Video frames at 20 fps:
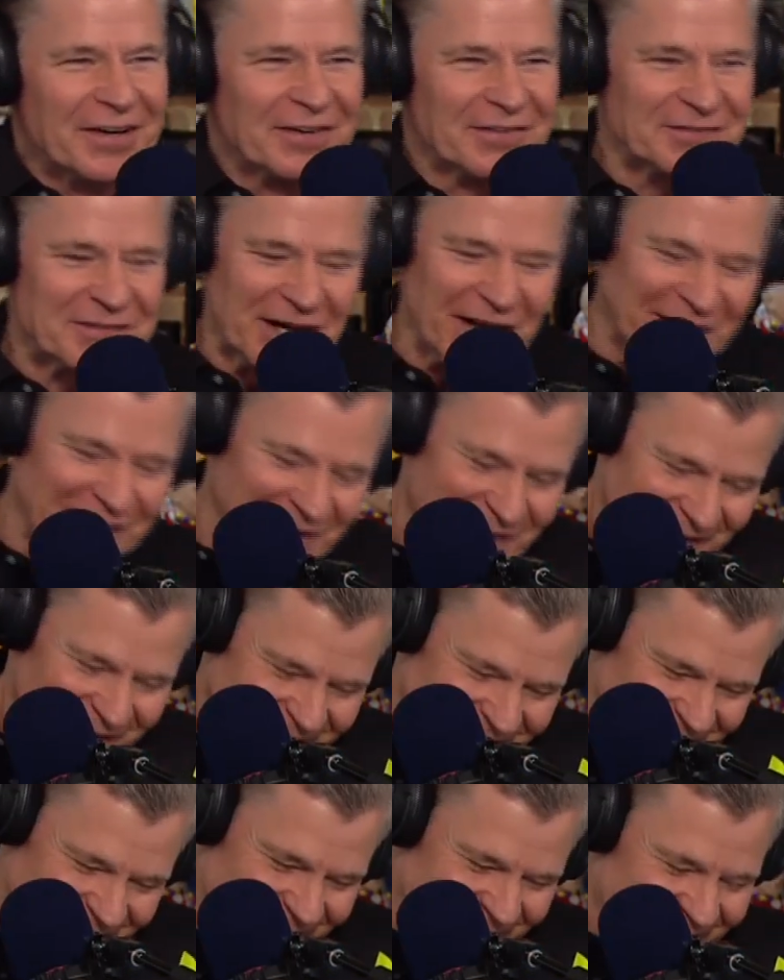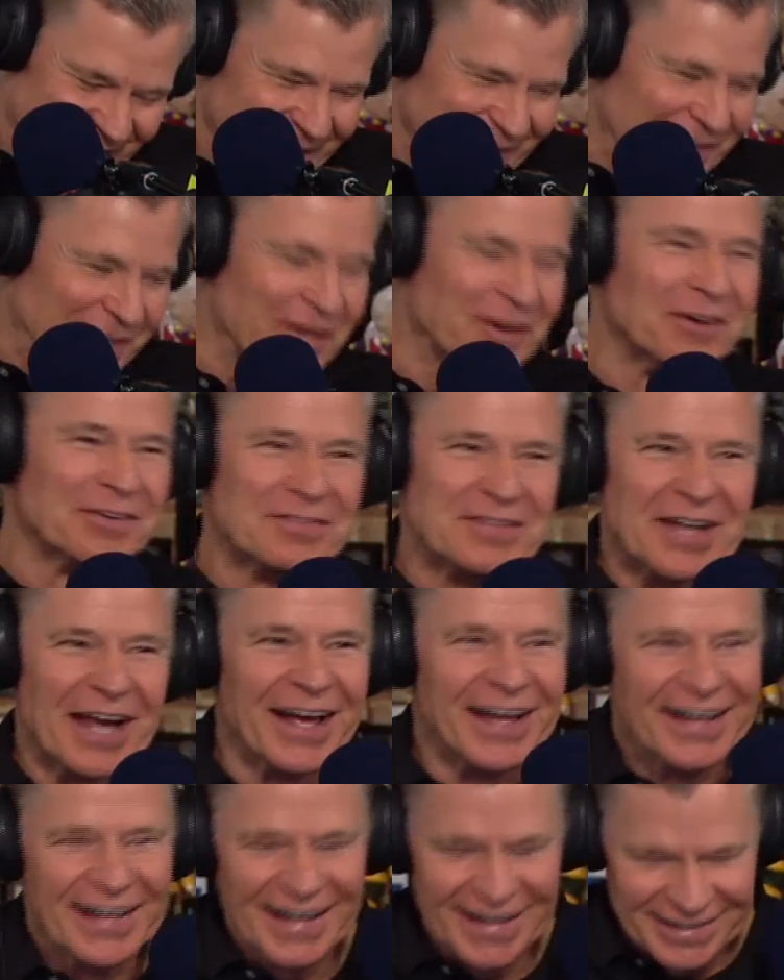have done, that was for you
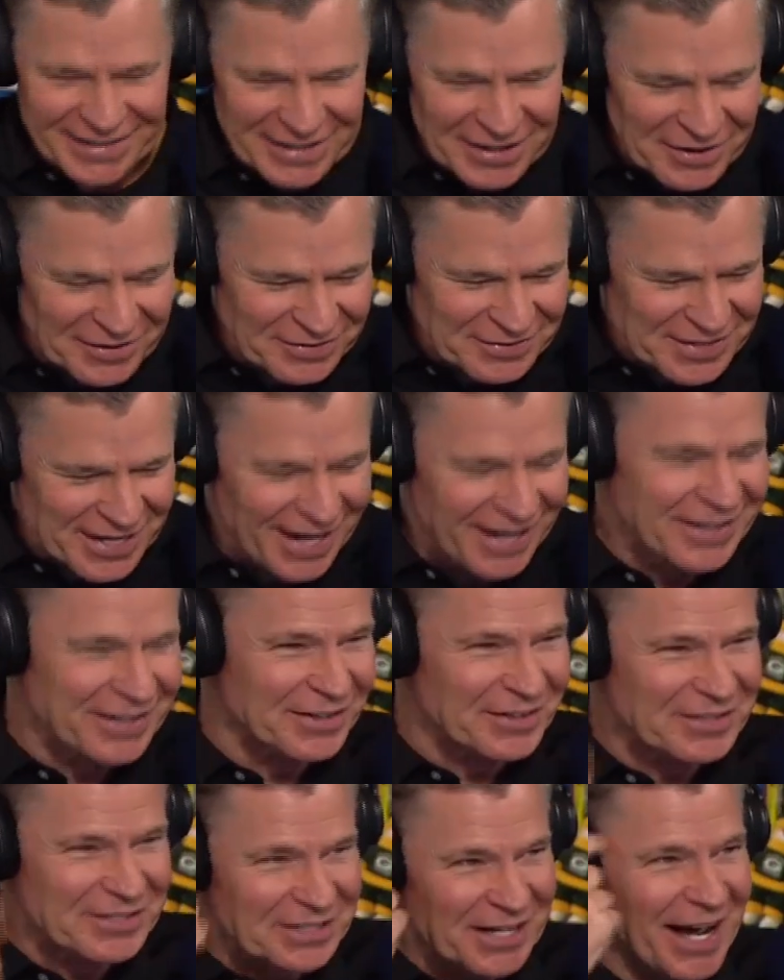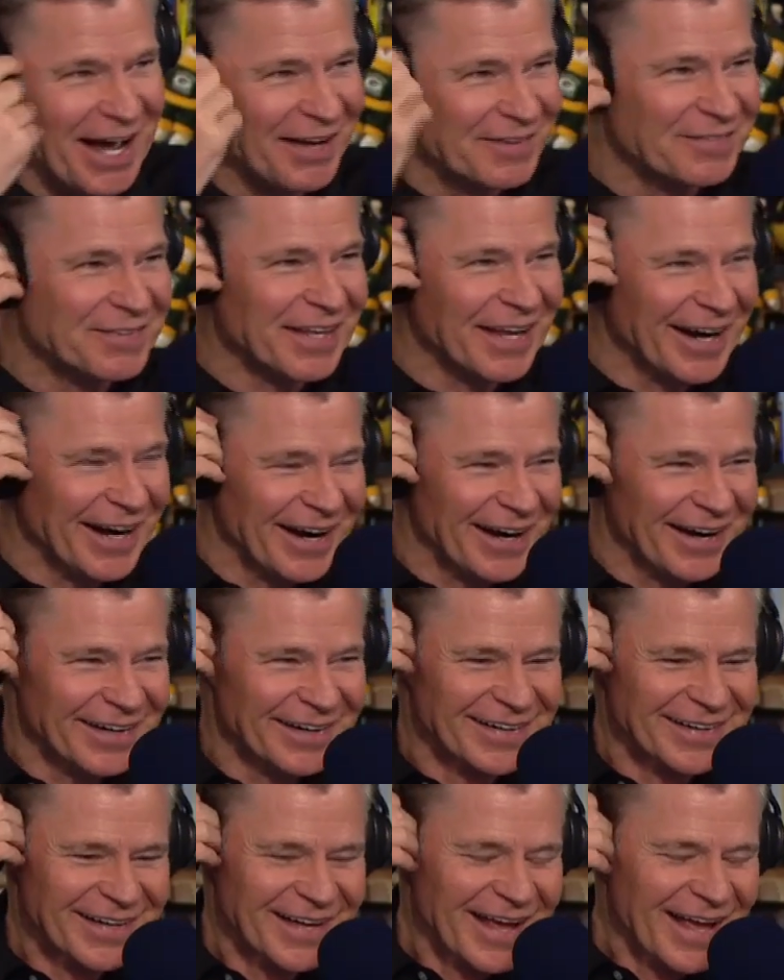you've, you've, done your job there.
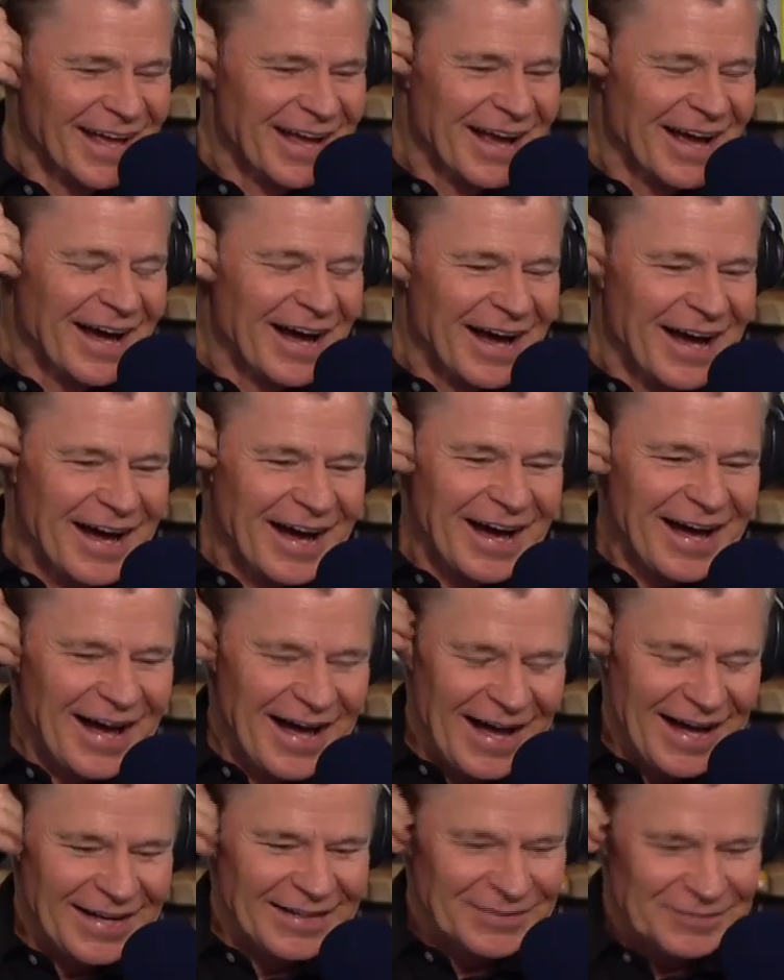Uh,